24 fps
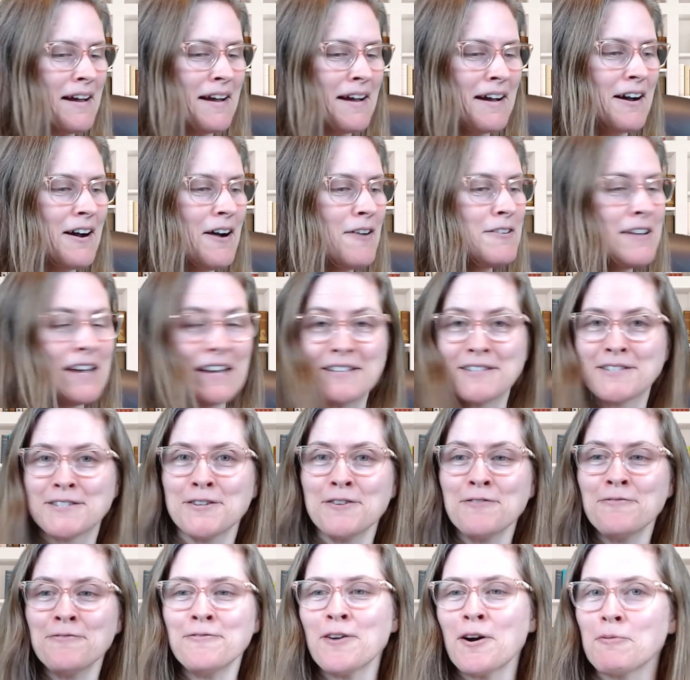Okay, so
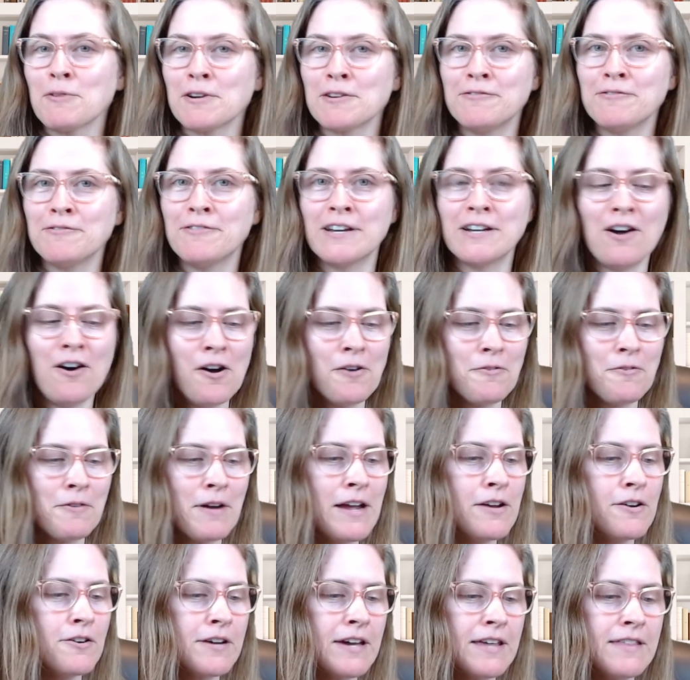far, what a fun haul, right?
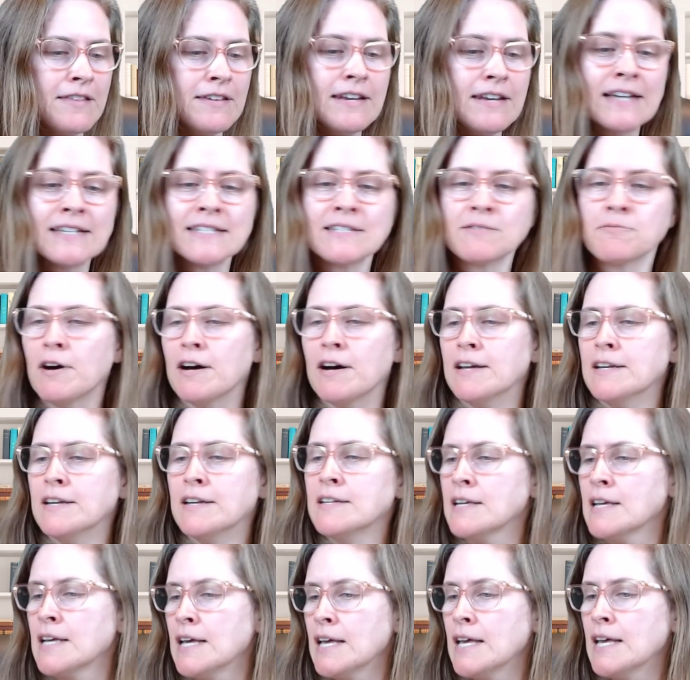Okay, the next one
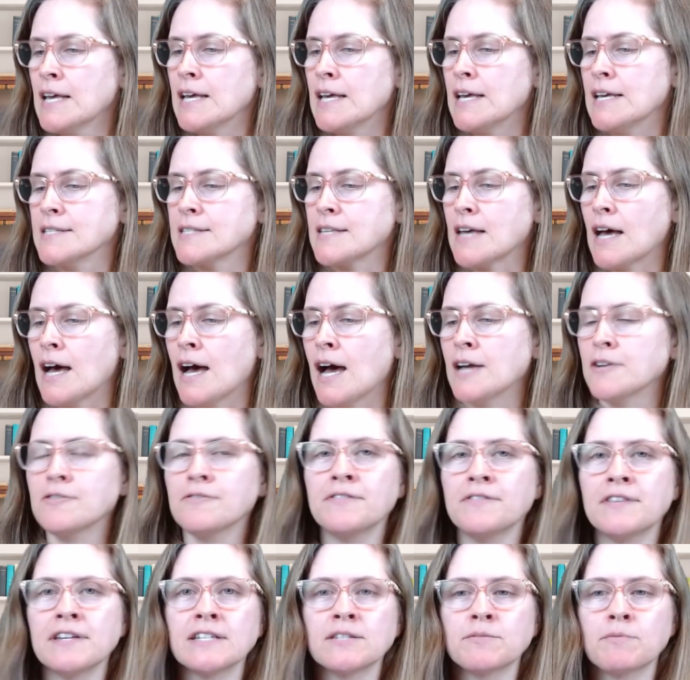is 100
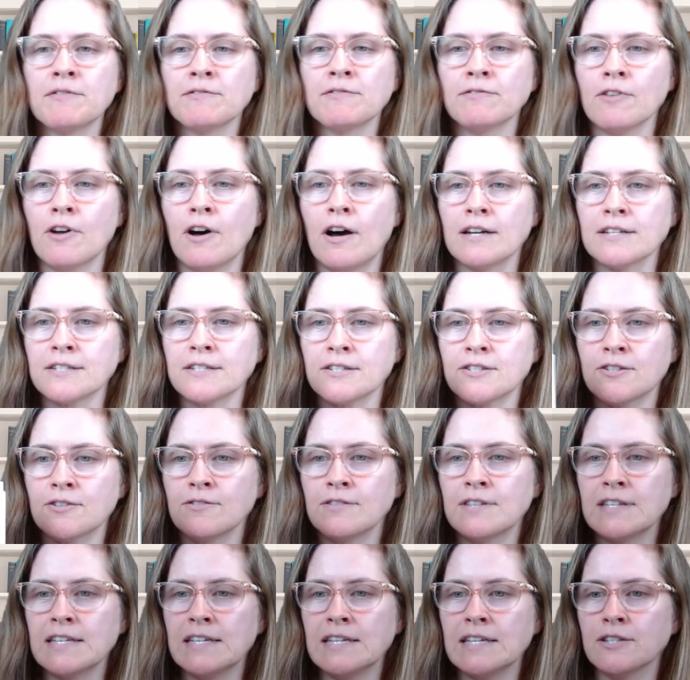Things We've Lost to
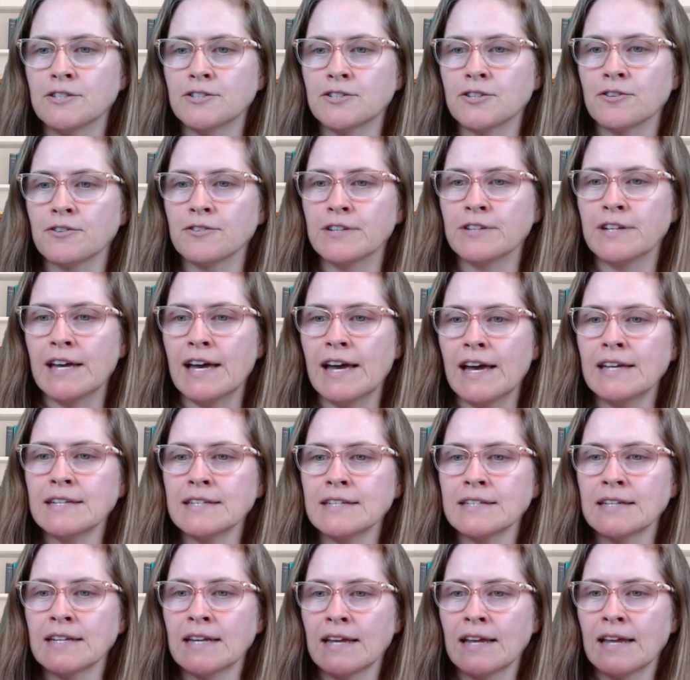the Internet.
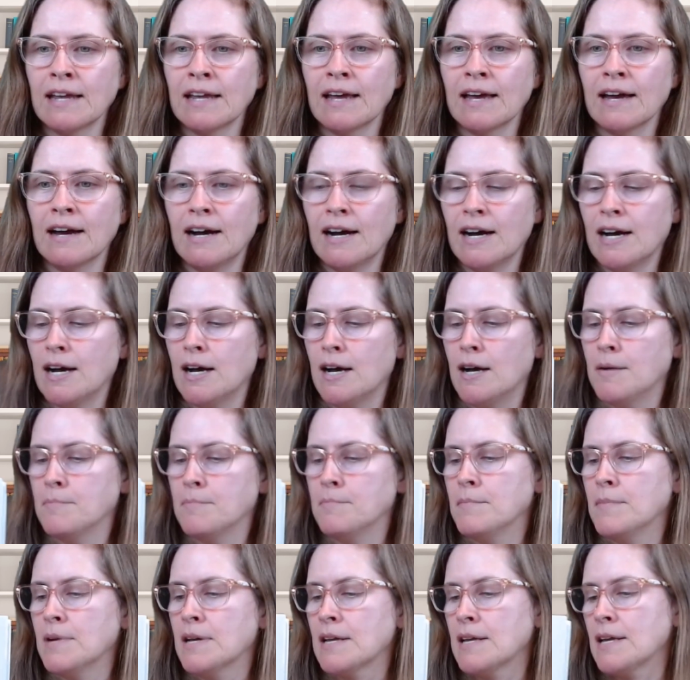
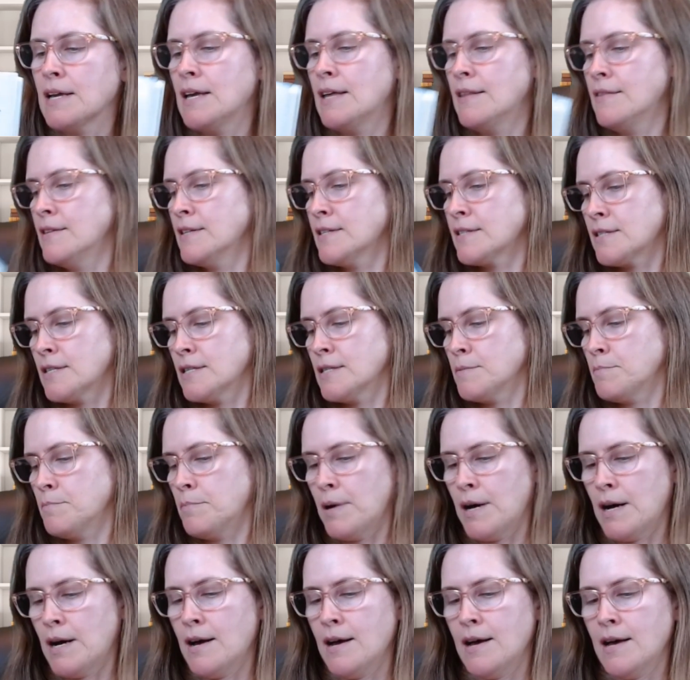And this is
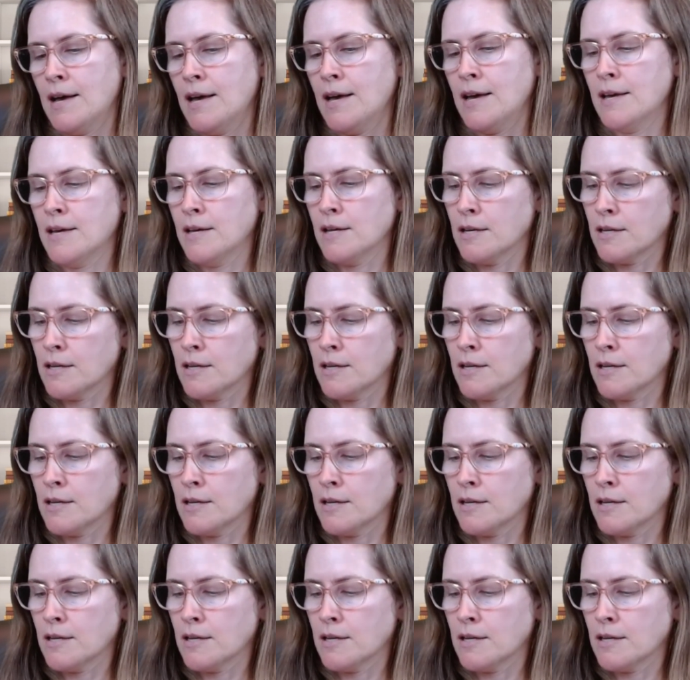by